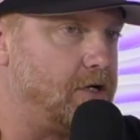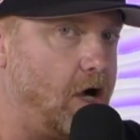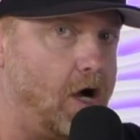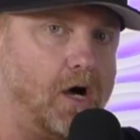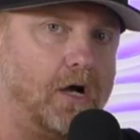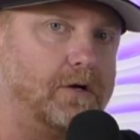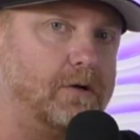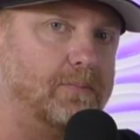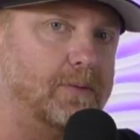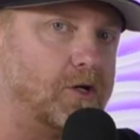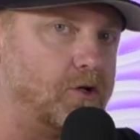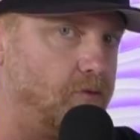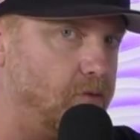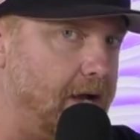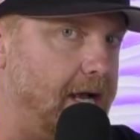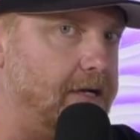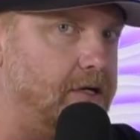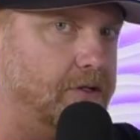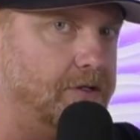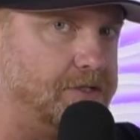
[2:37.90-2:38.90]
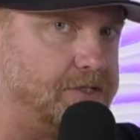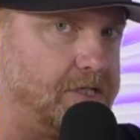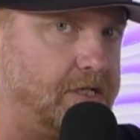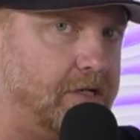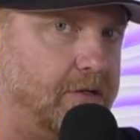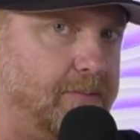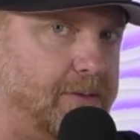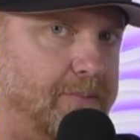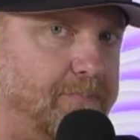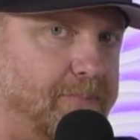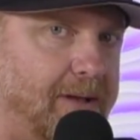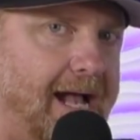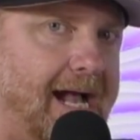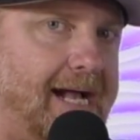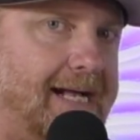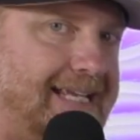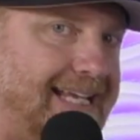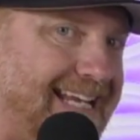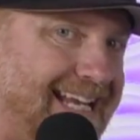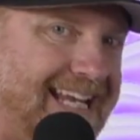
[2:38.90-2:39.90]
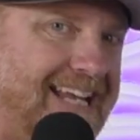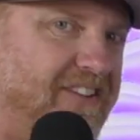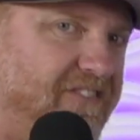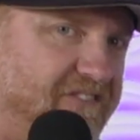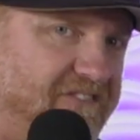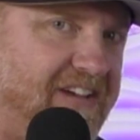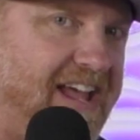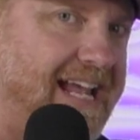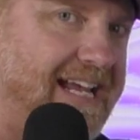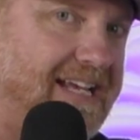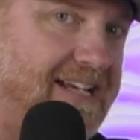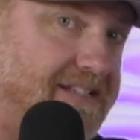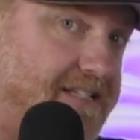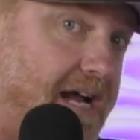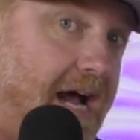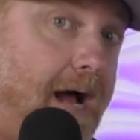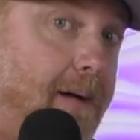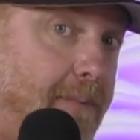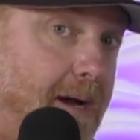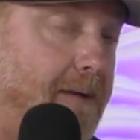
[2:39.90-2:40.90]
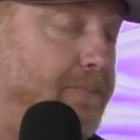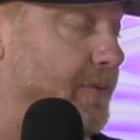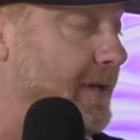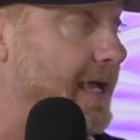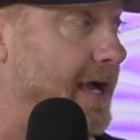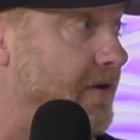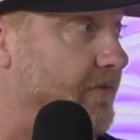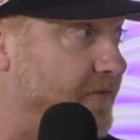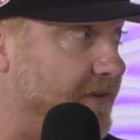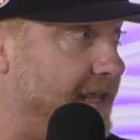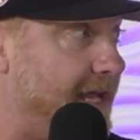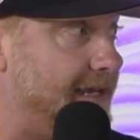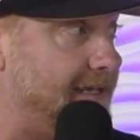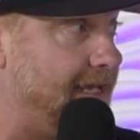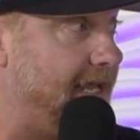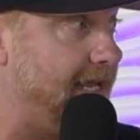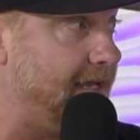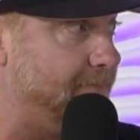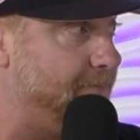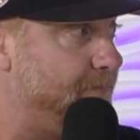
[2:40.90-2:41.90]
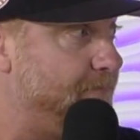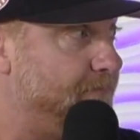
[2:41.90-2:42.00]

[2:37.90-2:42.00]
Conor McGregor is going to be back in Vegas. I might be out for that game.